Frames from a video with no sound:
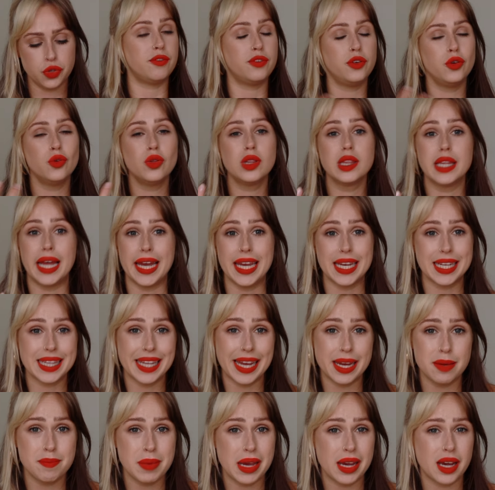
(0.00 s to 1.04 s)
If you like
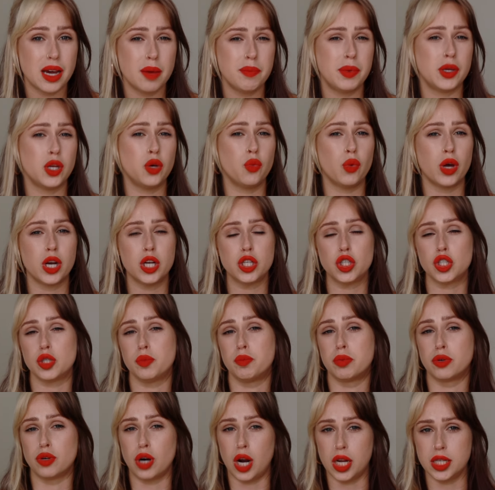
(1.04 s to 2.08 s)
light makeup and you want to just
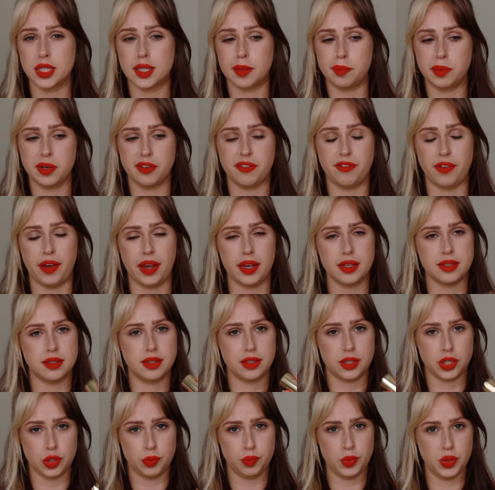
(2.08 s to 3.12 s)
bronze up your face,
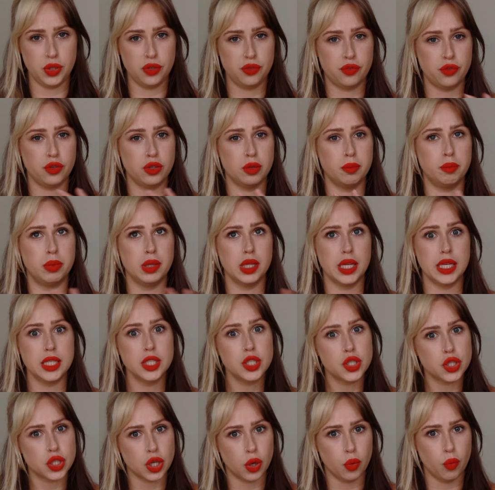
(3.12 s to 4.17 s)
this is beautiful. It blends
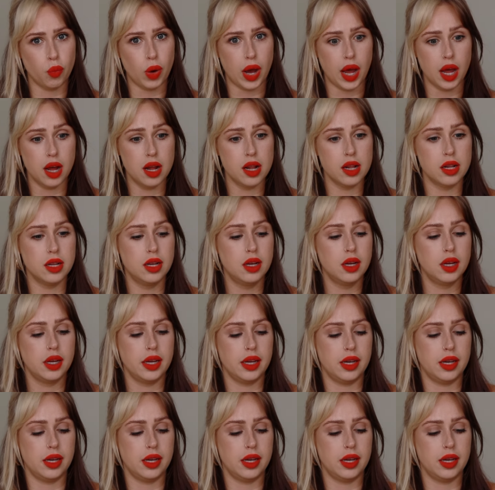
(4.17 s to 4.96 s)
so well.